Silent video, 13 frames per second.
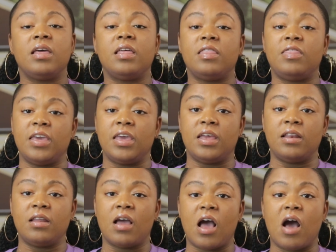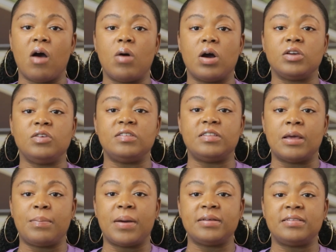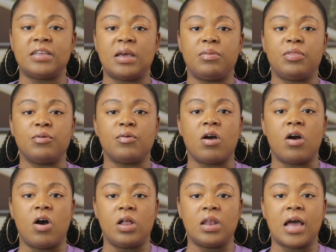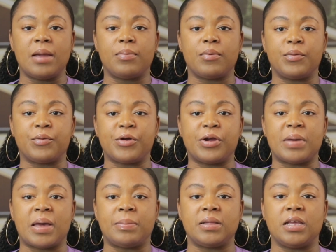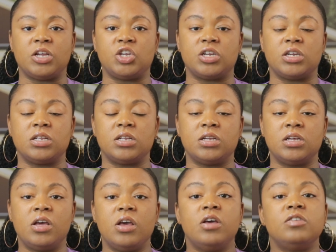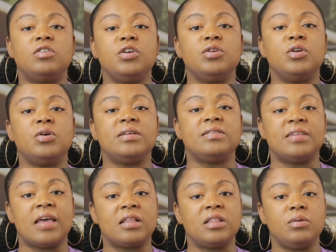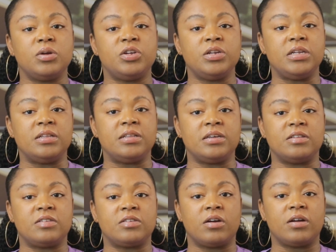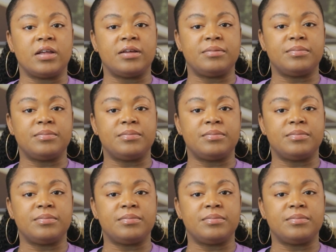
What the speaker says: Then, I'll walk you step by step through our online program application, so you know exactly what you need to get started.